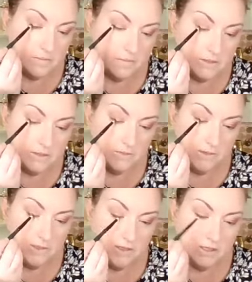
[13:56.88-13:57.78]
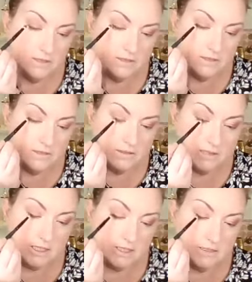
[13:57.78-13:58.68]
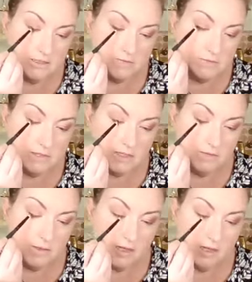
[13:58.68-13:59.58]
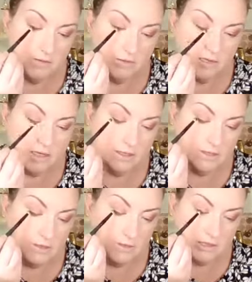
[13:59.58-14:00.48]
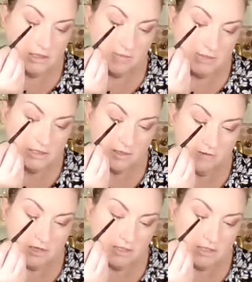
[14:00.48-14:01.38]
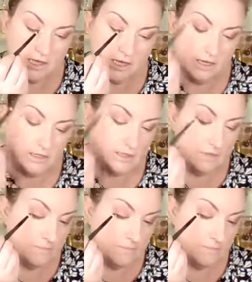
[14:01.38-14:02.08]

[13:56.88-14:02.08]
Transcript: So when I started this museum, I really had no idea how much stuff I actually had.